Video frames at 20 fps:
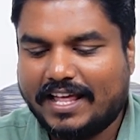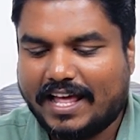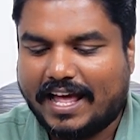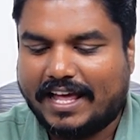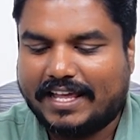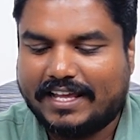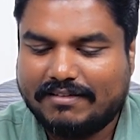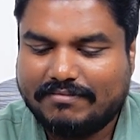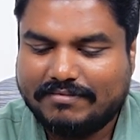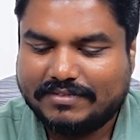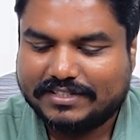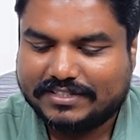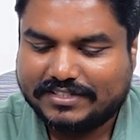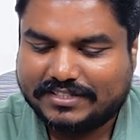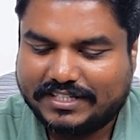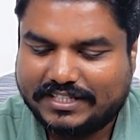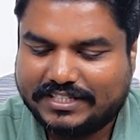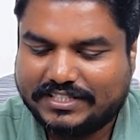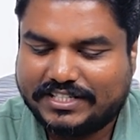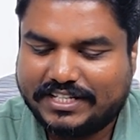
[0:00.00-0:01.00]
I am
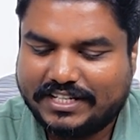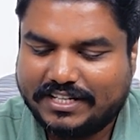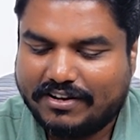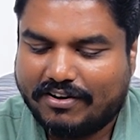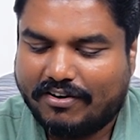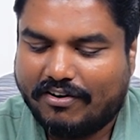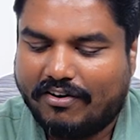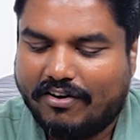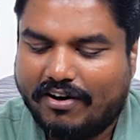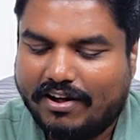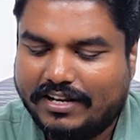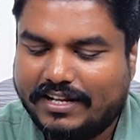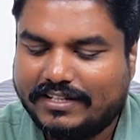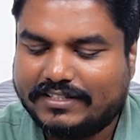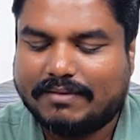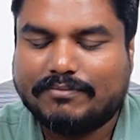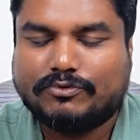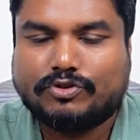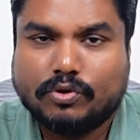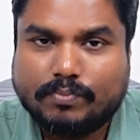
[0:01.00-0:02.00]
stitching all these,
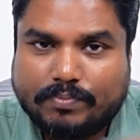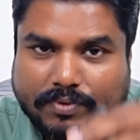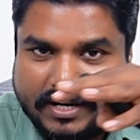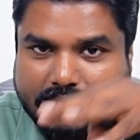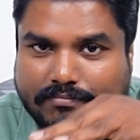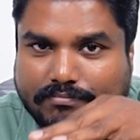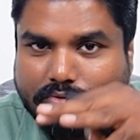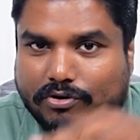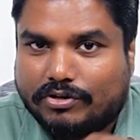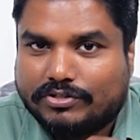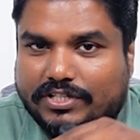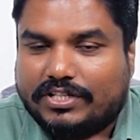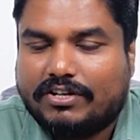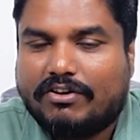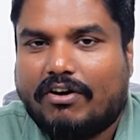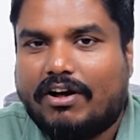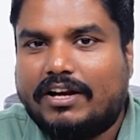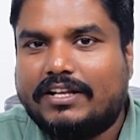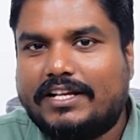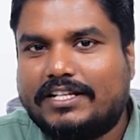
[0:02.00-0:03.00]
I am superimposing
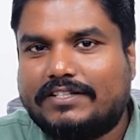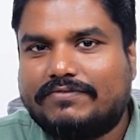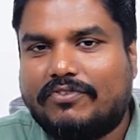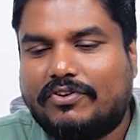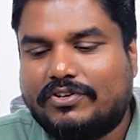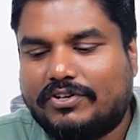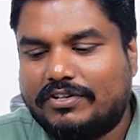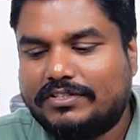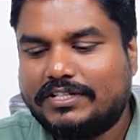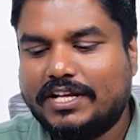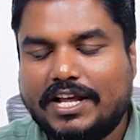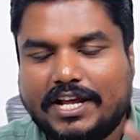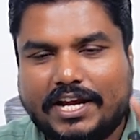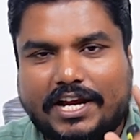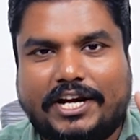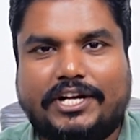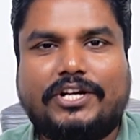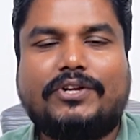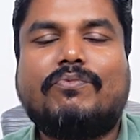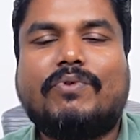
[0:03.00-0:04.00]
all these photos
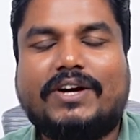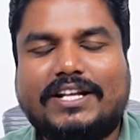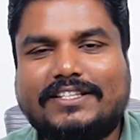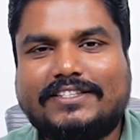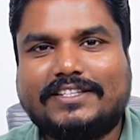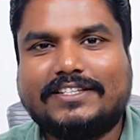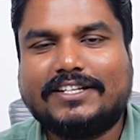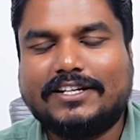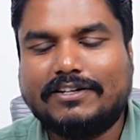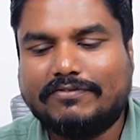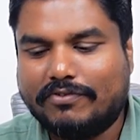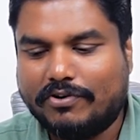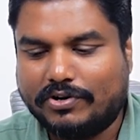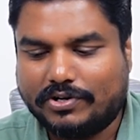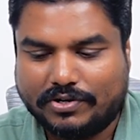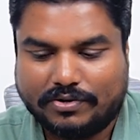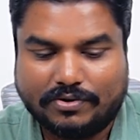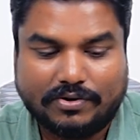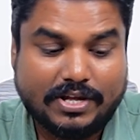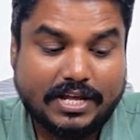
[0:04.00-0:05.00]
into one single
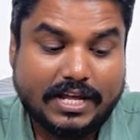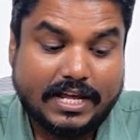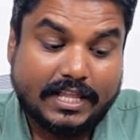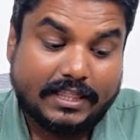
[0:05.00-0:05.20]
photo.